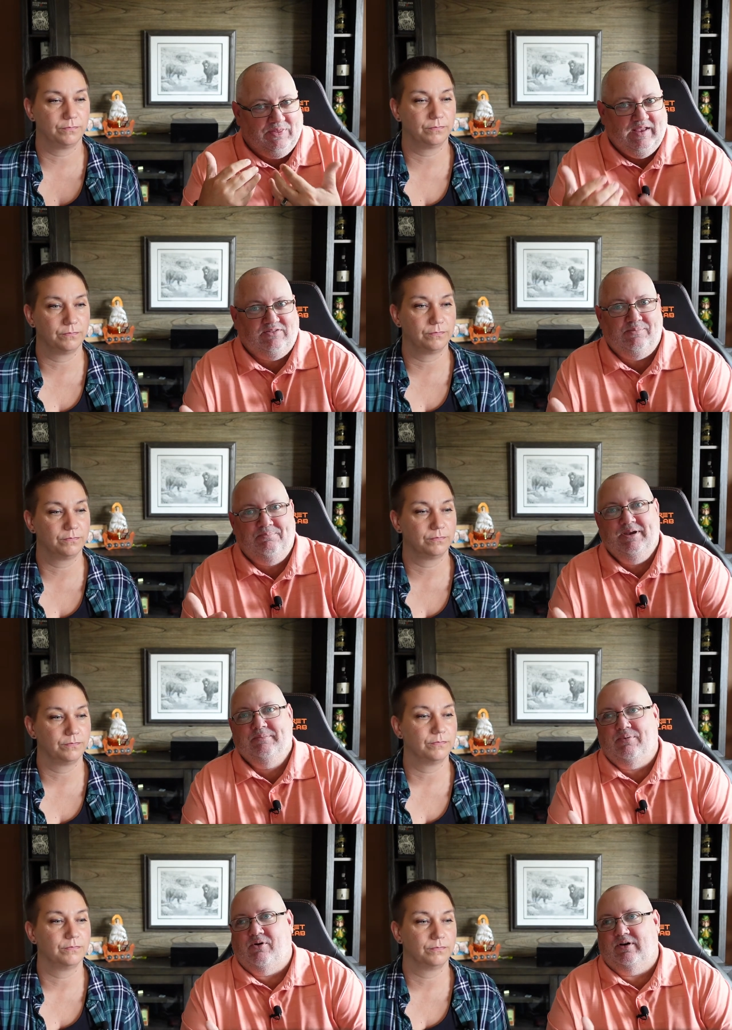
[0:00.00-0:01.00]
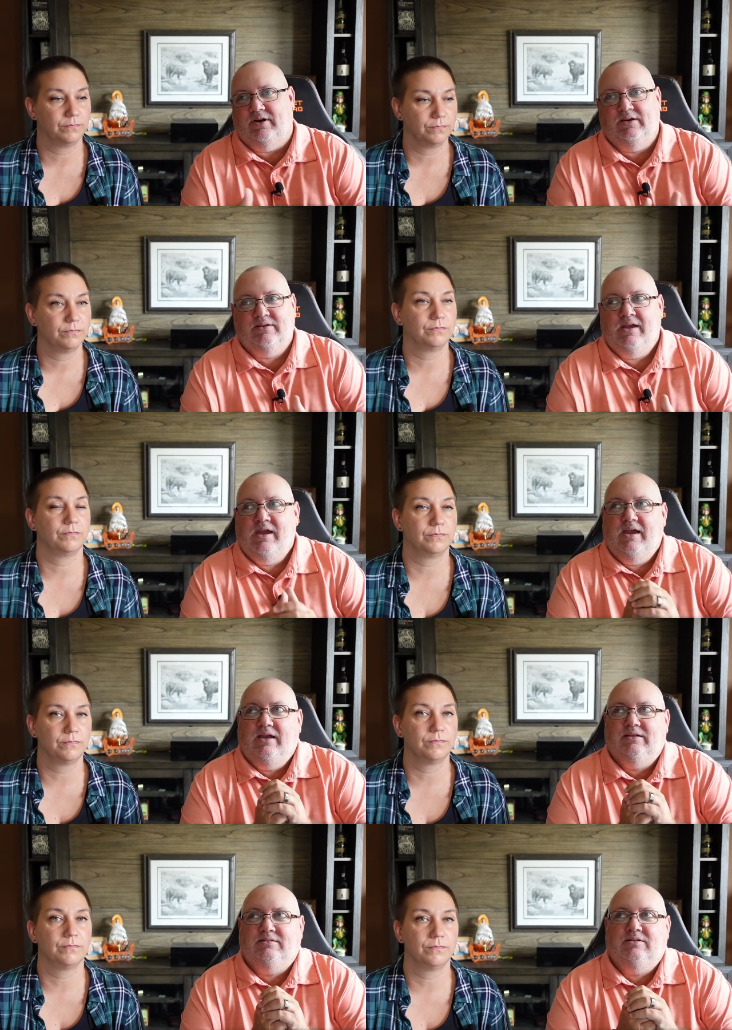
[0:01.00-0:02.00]
Speaker 1: that's a big part. It,
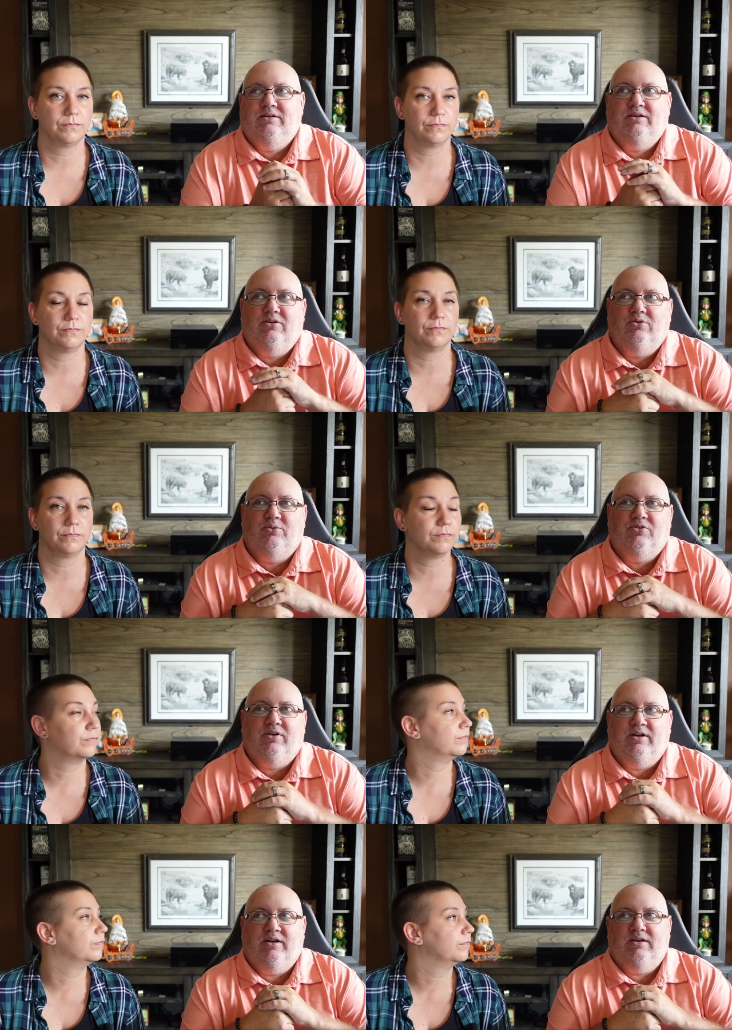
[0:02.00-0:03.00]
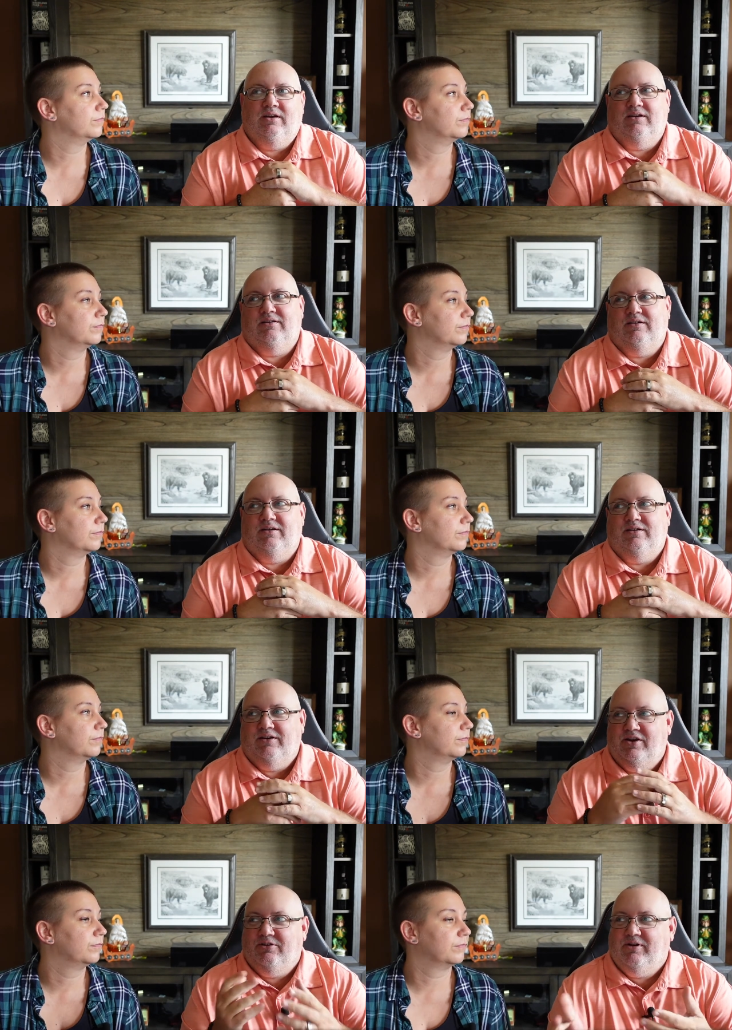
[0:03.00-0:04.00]
it you know, there was a, a
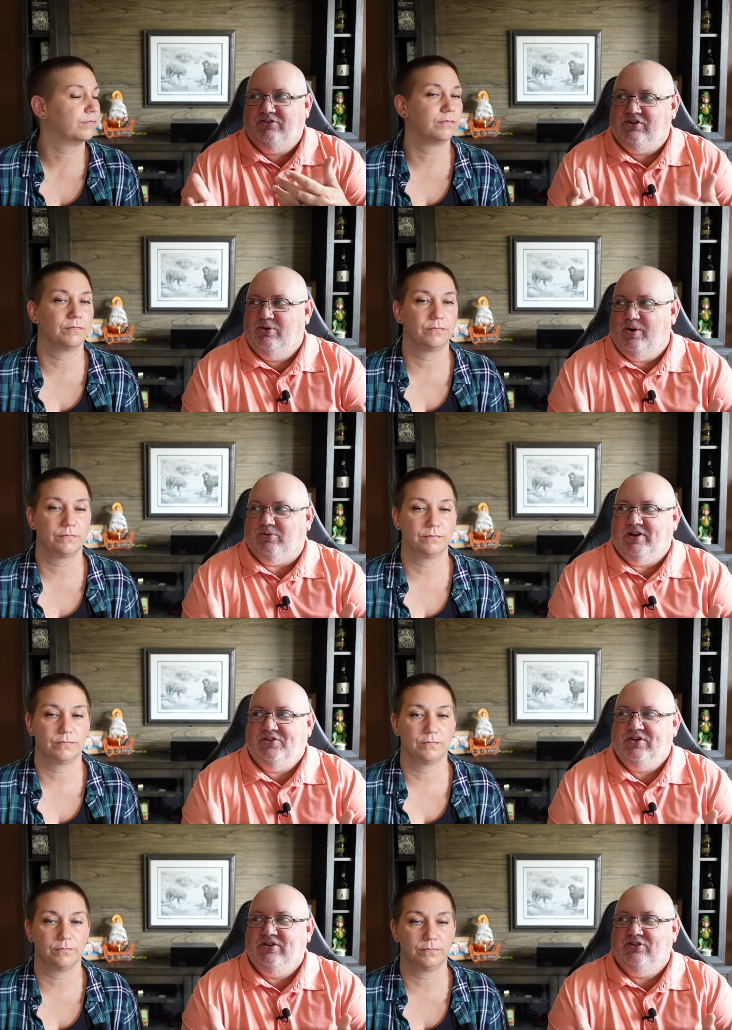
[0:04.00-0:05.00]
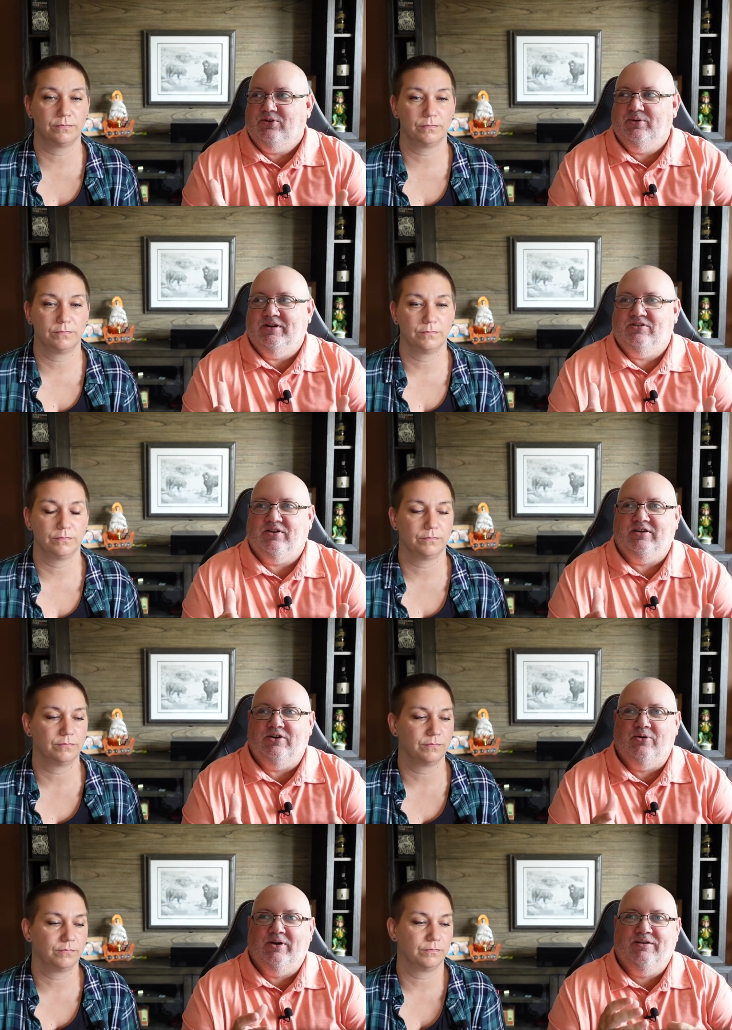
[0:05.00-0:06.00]
another SEO I was listening to, and he said,
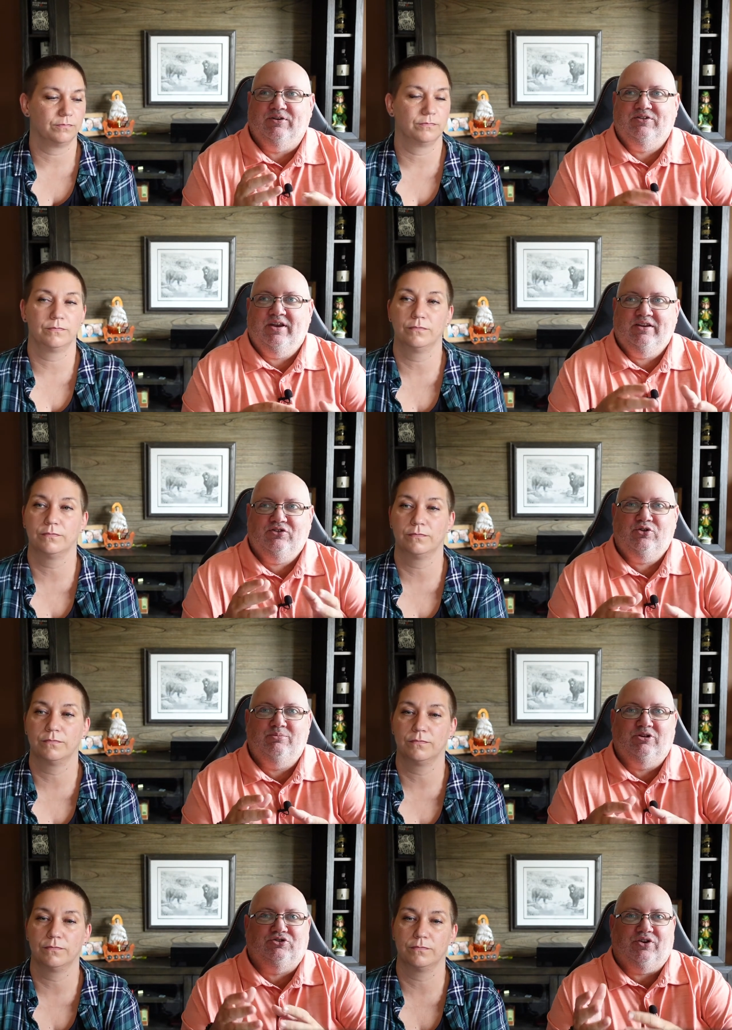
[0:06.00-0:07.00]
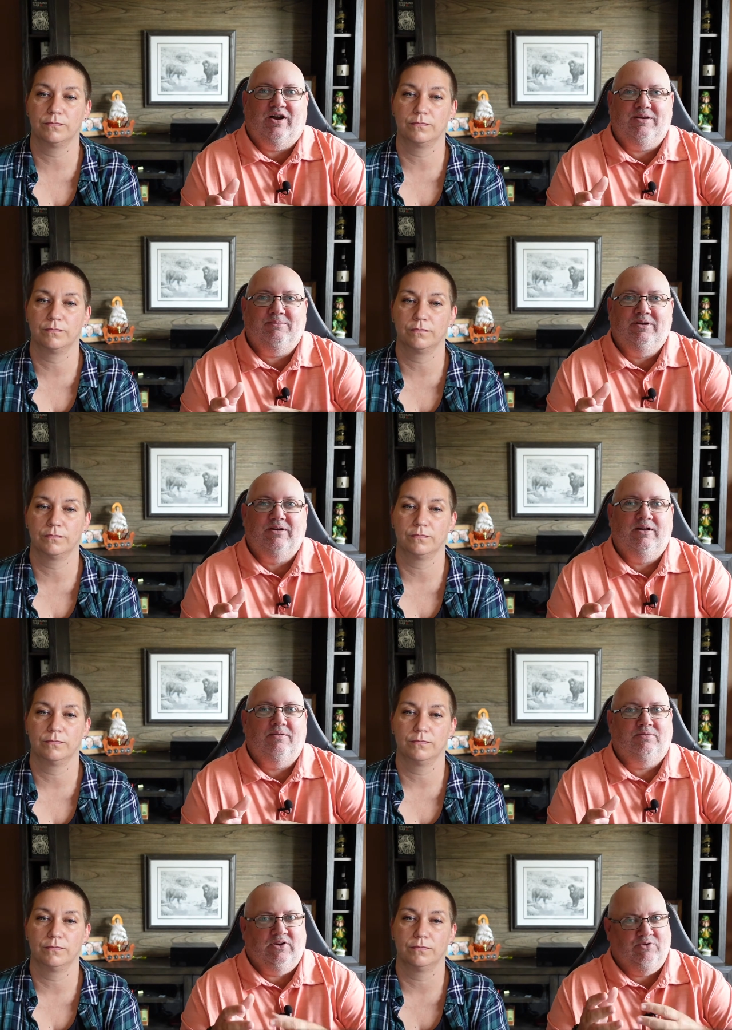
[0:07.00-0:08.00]
you know, if it takes too much time,
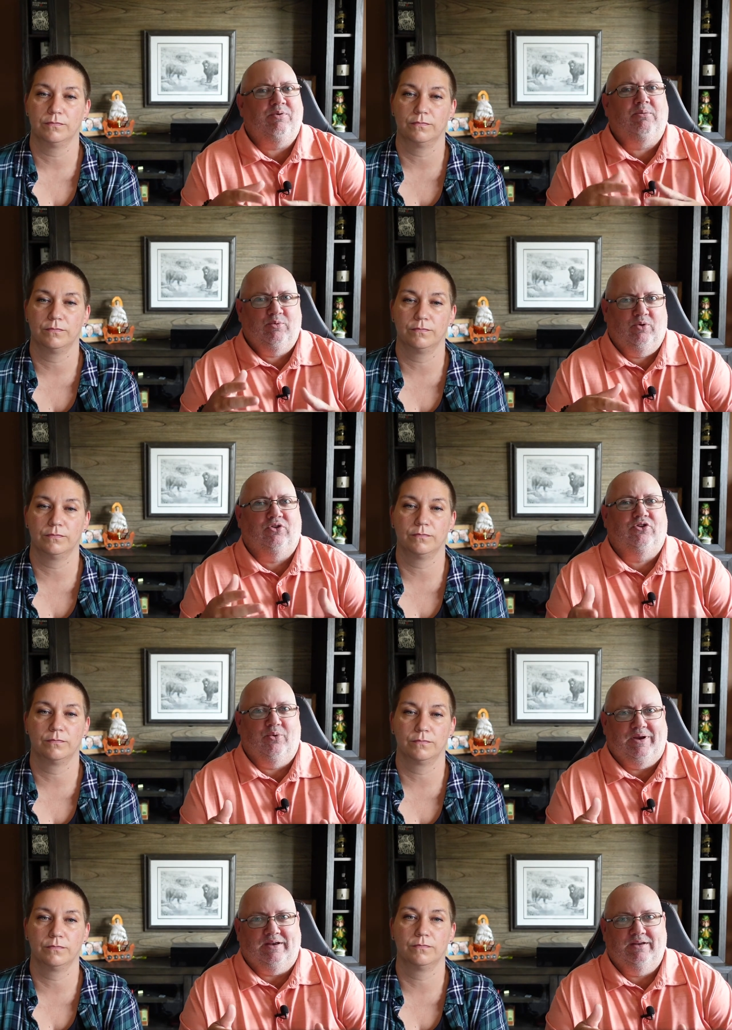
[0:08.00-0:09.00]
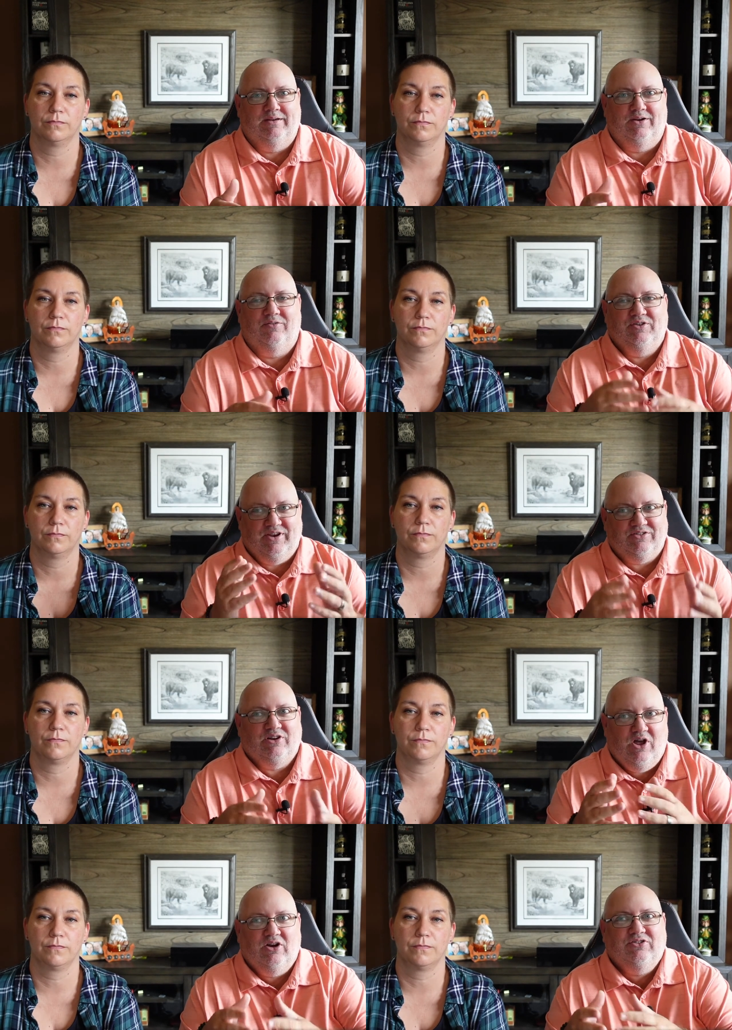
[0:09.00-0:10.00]
then it's probably worth doing. You know, if it takes
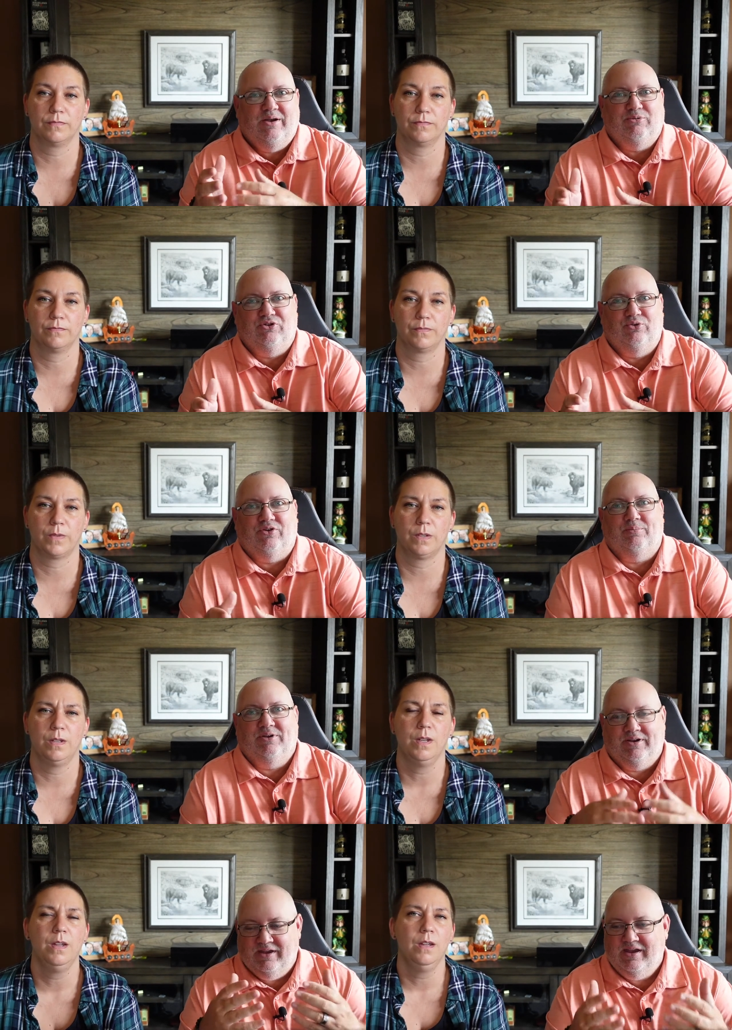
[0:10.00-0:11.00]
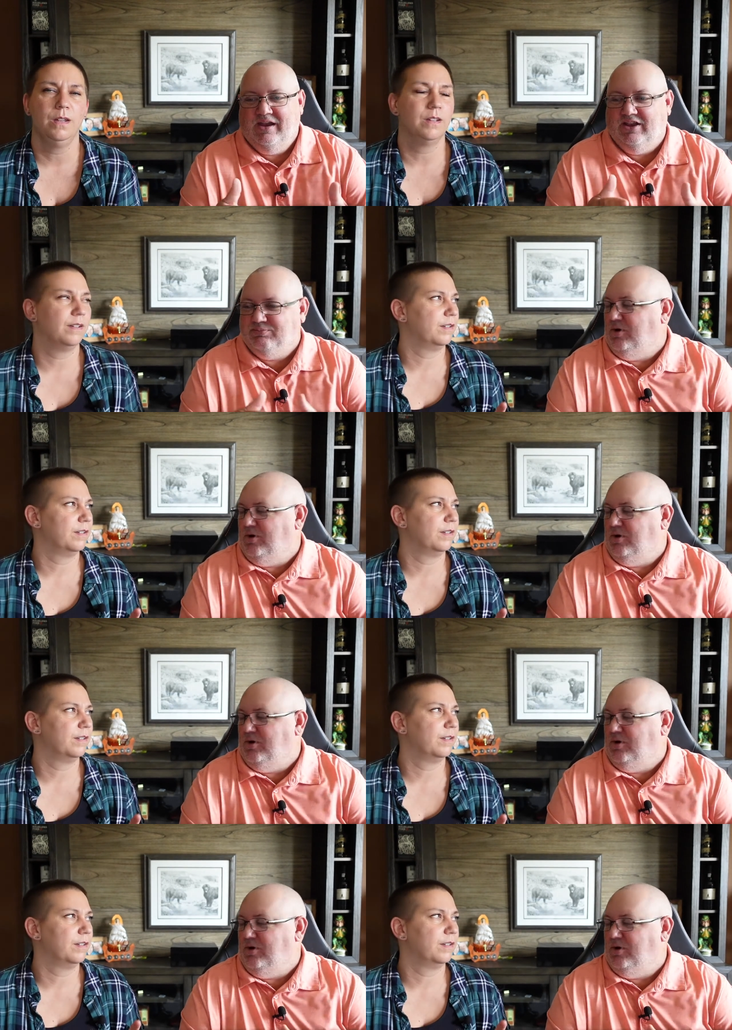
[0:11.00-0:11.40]
a long time to do something, it's